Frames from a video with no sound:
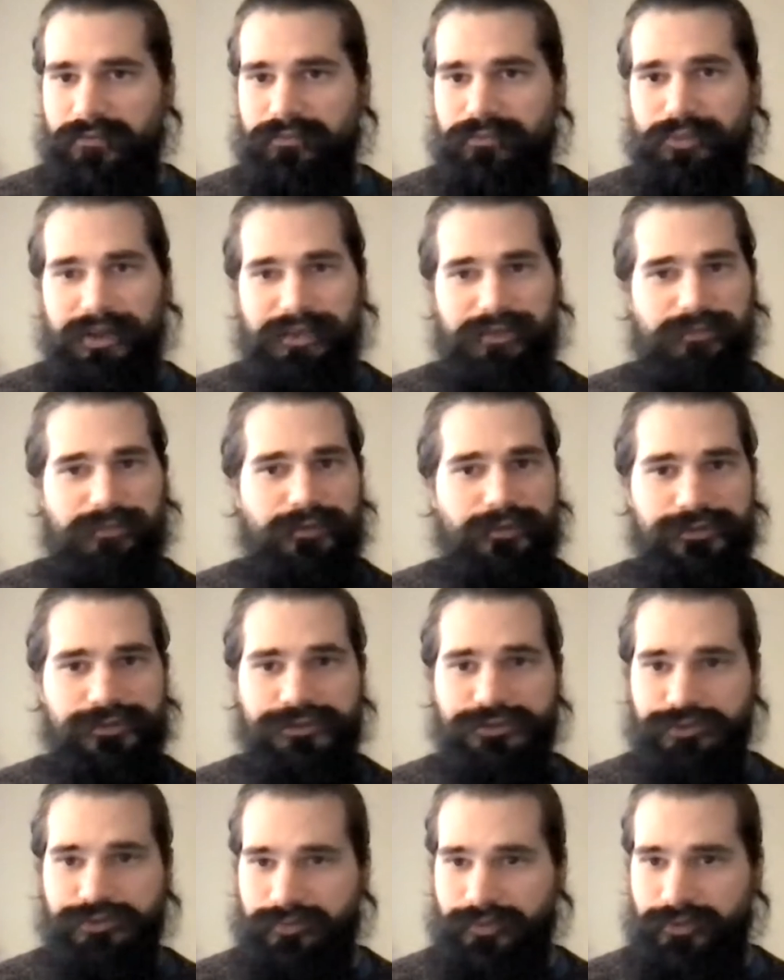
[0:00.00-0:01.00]
breadth first
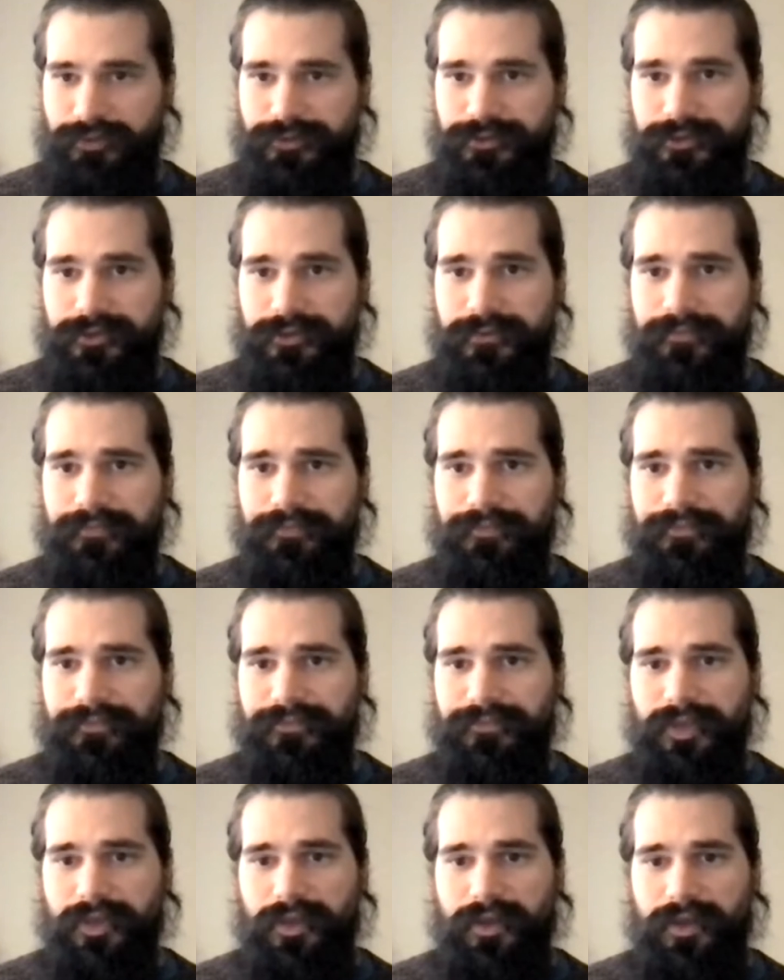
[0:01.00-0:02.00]
traversal
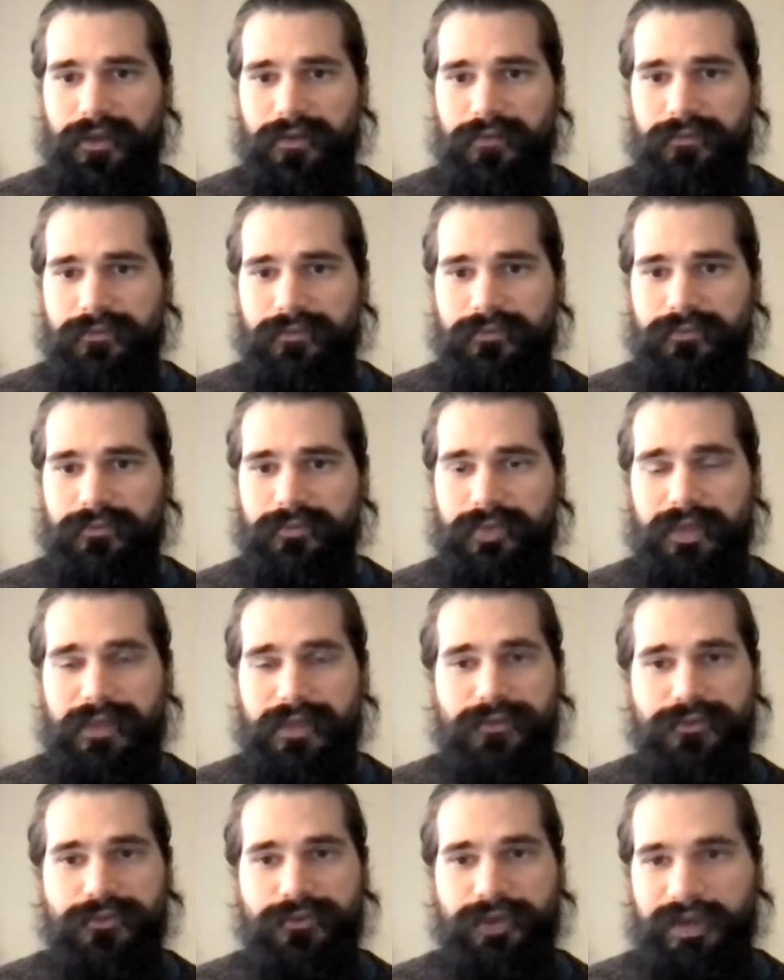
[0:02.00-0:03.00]

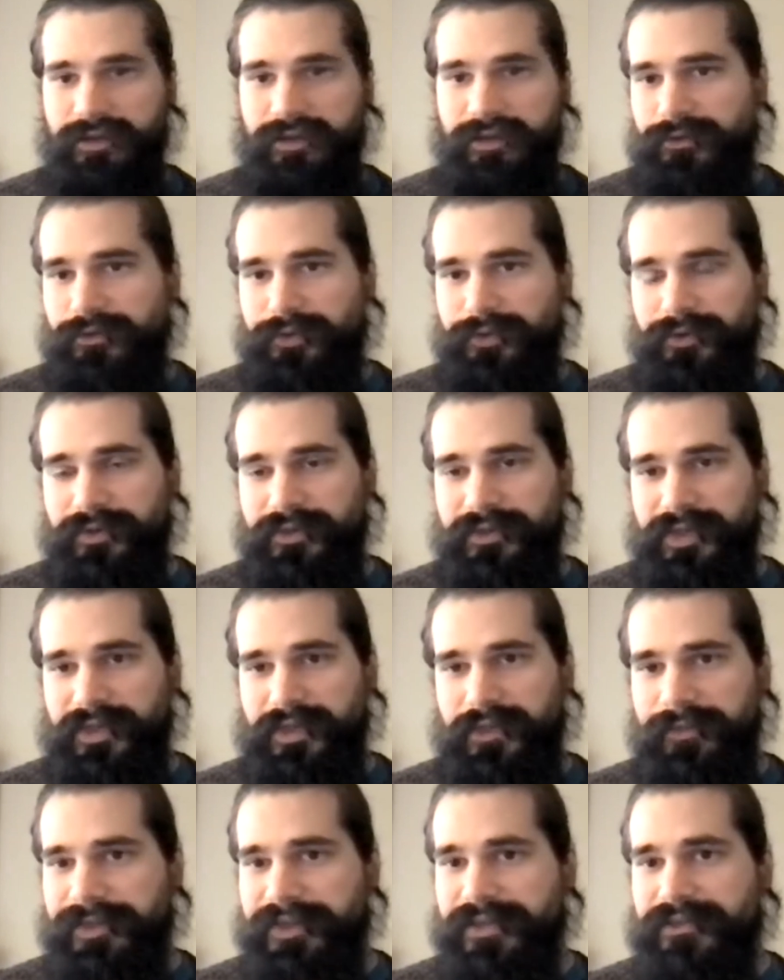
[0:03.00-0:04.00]
and directly querying the
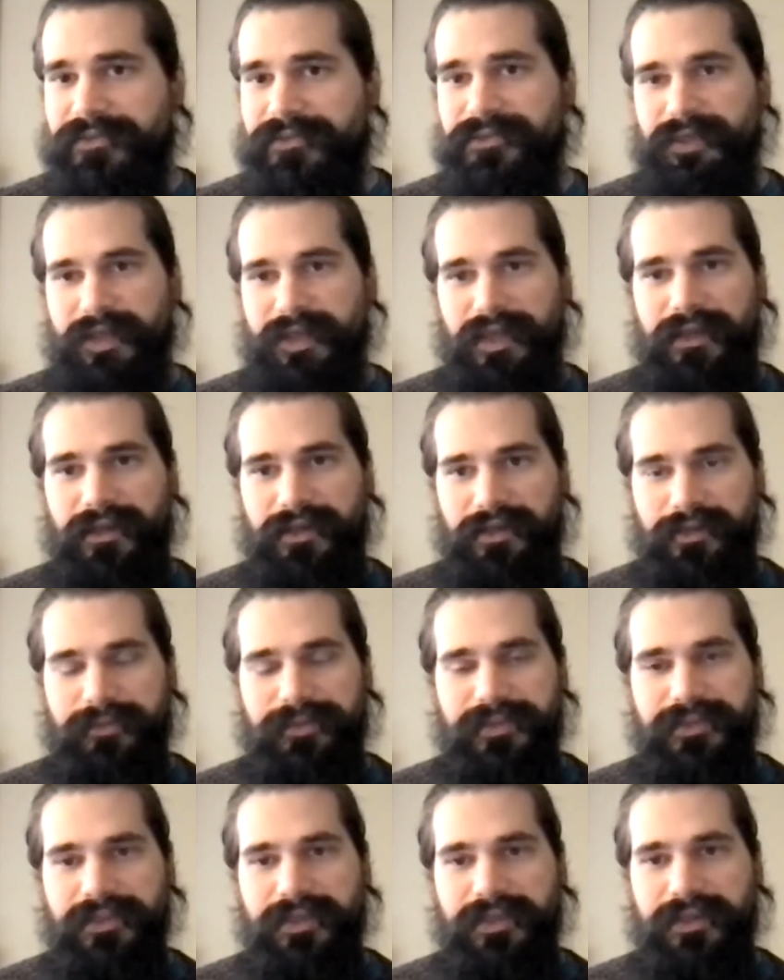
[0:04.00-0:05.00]
database, and it can
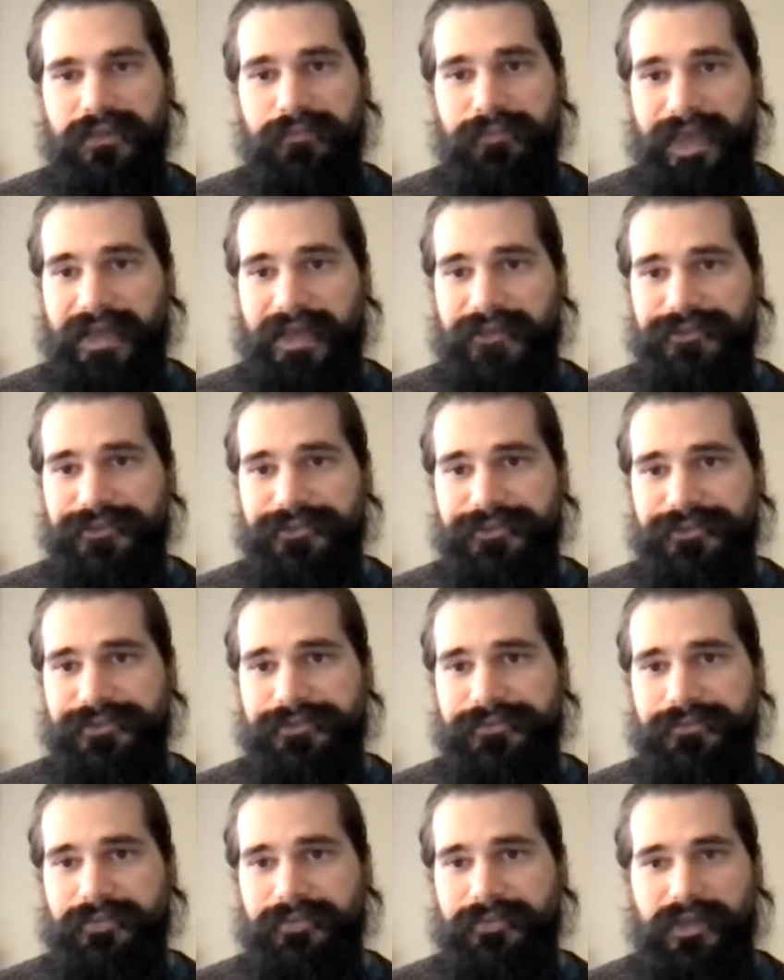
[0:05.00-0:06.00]
be done in
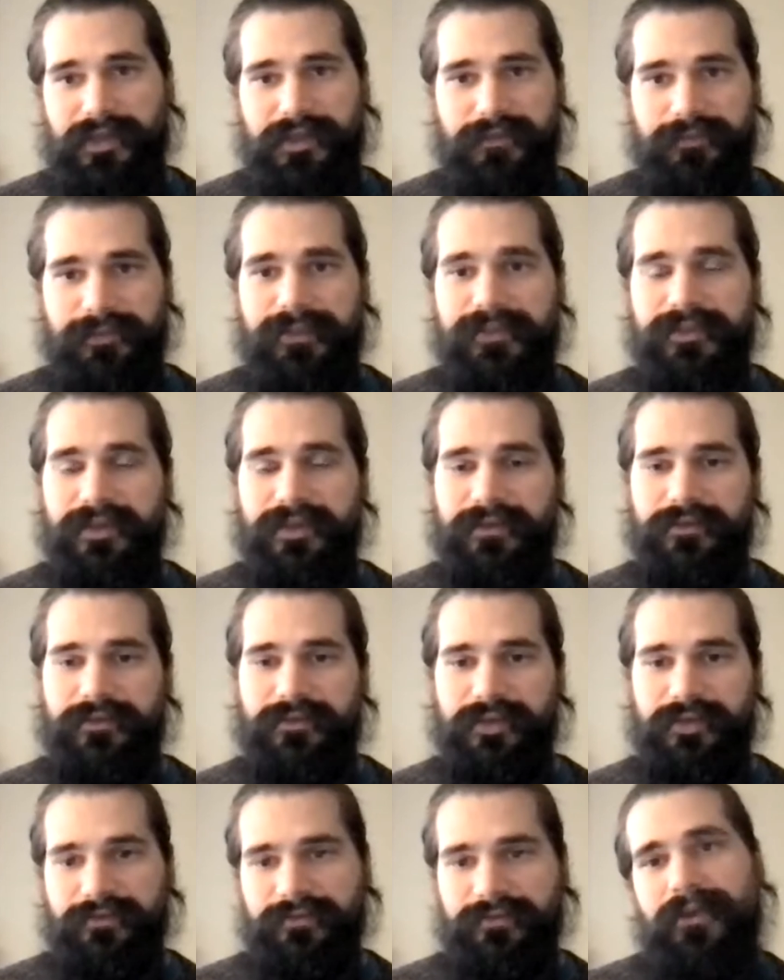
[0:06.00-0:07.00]
batches, and it can be done
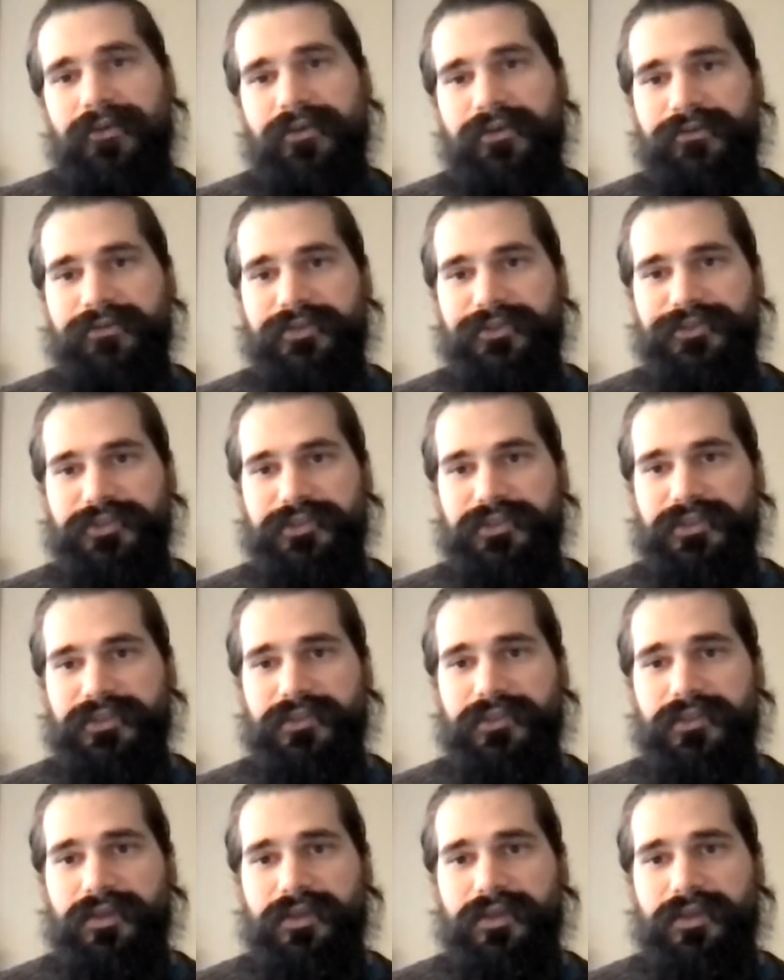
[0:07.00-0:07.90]
like very efficiently.